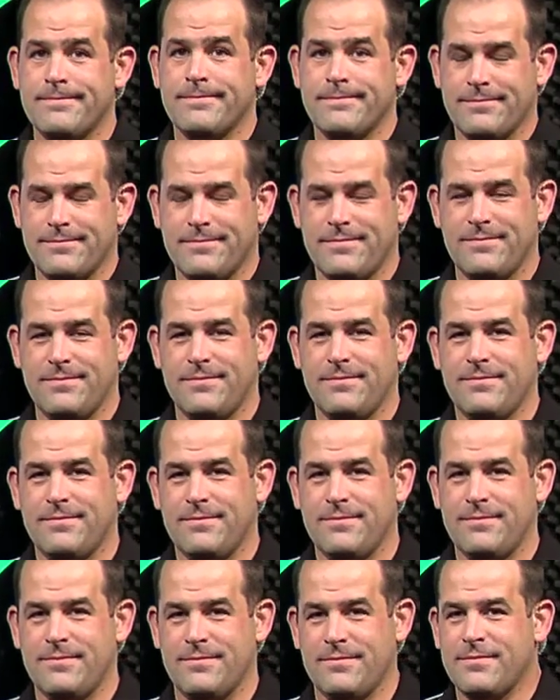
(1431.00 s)

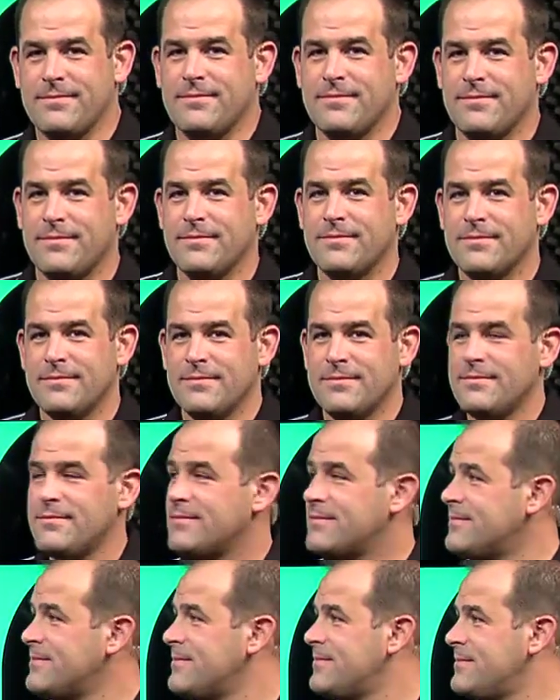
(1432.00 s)

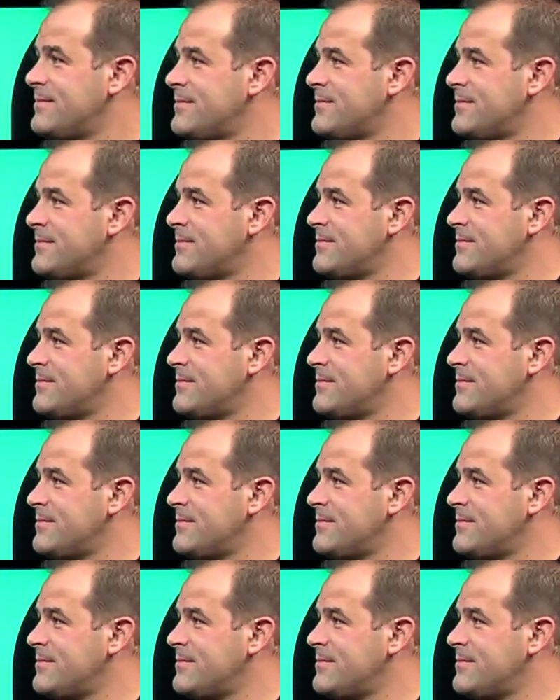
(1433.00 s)
This person isn't speaking.